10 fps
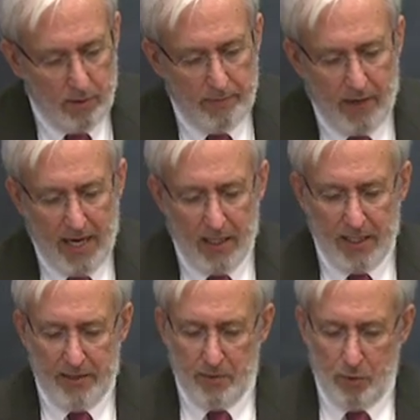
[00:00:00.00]

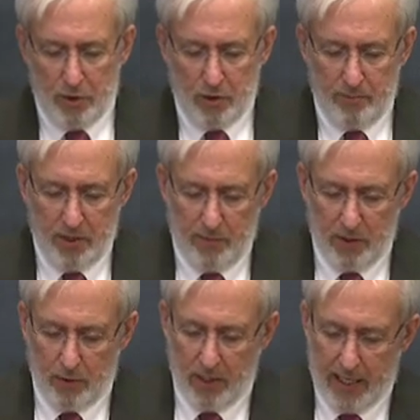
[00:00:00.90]
Finally, the Muslim
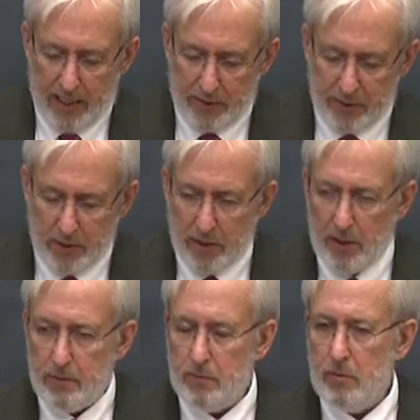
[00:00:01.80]
Democrats
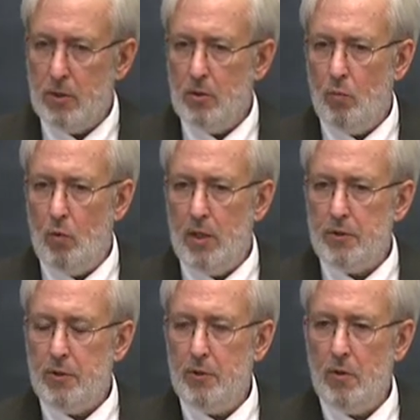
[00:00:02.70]
uh, want
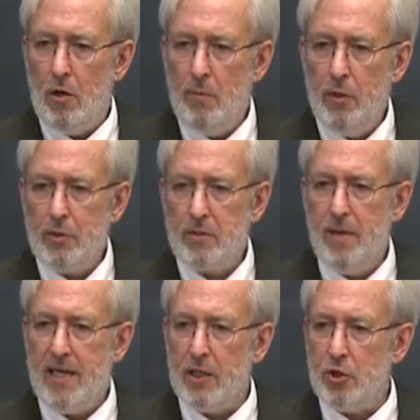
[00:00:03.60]
to almost
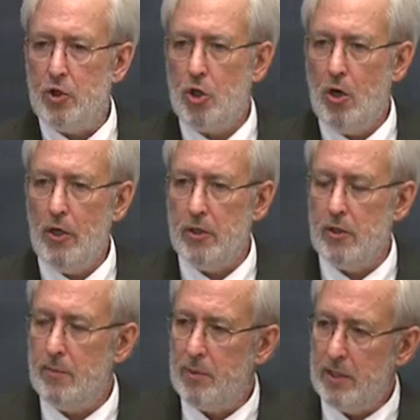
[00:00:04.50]
make a charter,
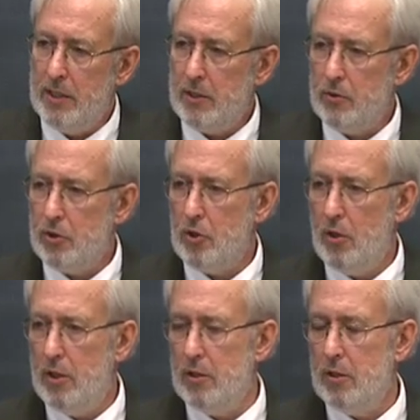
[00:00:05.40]
a political
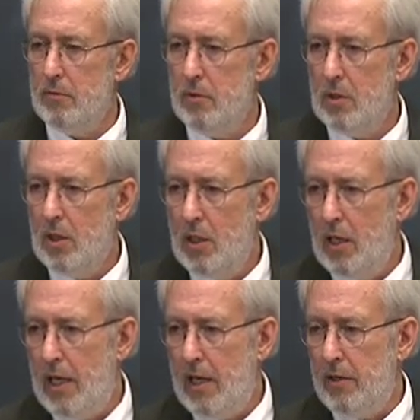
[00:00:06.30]
charter,
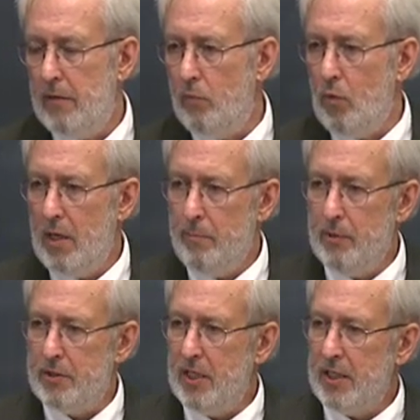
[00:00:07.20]
out of one
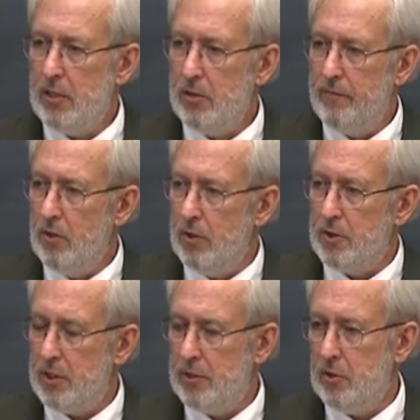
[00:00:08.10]
particular
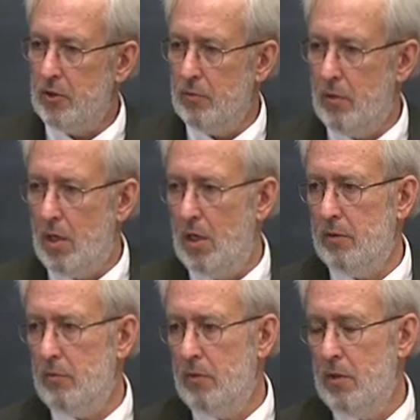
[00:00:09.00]
verse in the Quran.